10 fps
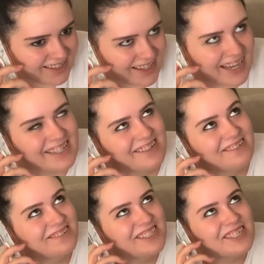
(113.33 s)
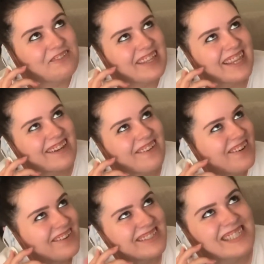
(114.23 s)
I know, she made like a
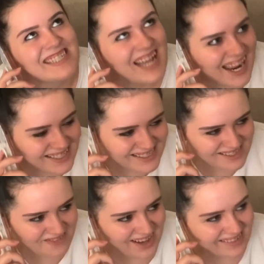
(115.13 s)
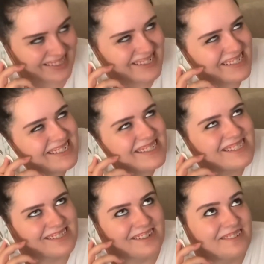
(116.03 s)
whole status about it. She's
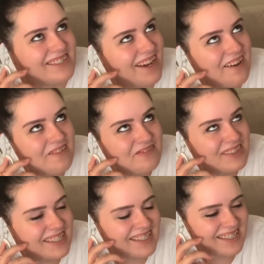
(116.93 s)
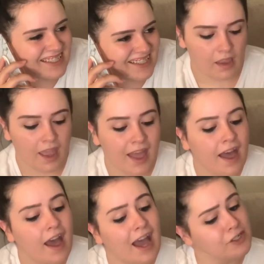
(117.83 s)
so dumb.
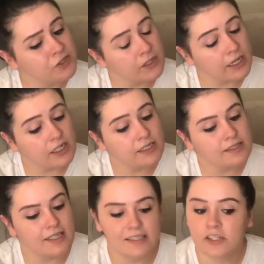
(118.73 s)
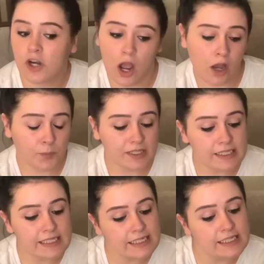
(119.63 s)
Actually, Aries, that's not what the
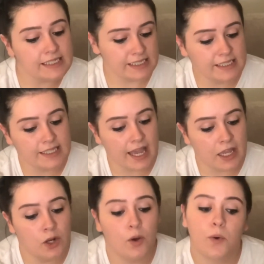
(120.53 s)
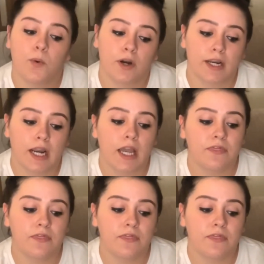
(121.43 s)
CDC said or the